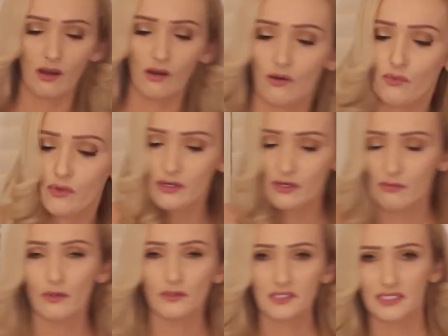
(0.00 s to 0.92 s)
one of your
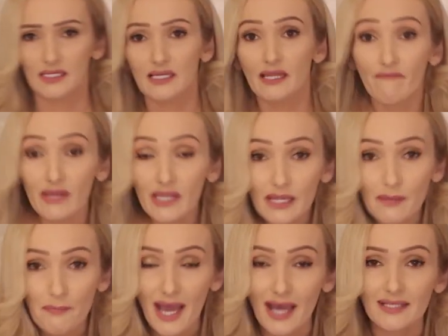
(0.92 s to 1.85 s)
most
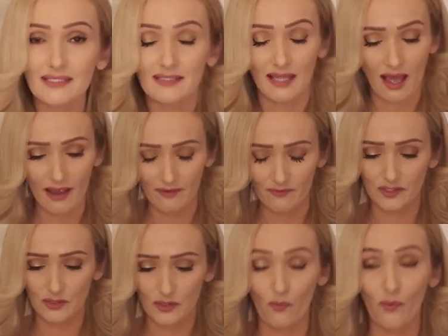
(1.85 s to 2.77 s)
significant past lives.
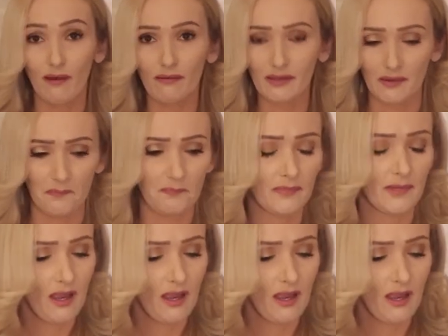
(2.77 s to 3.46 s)
So welcome.